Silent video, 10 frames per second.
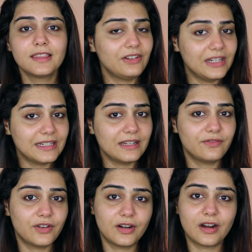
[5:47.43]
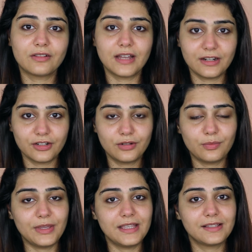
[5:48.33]
Retail for around 100
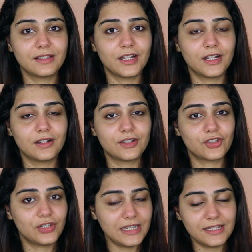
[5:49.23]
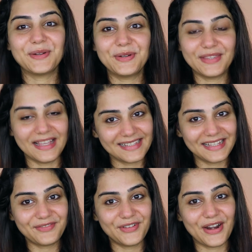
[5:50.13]
rupees a sheet. So that's
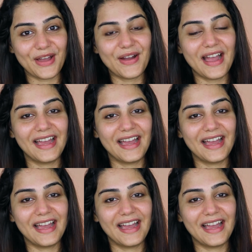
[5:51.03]
it for now.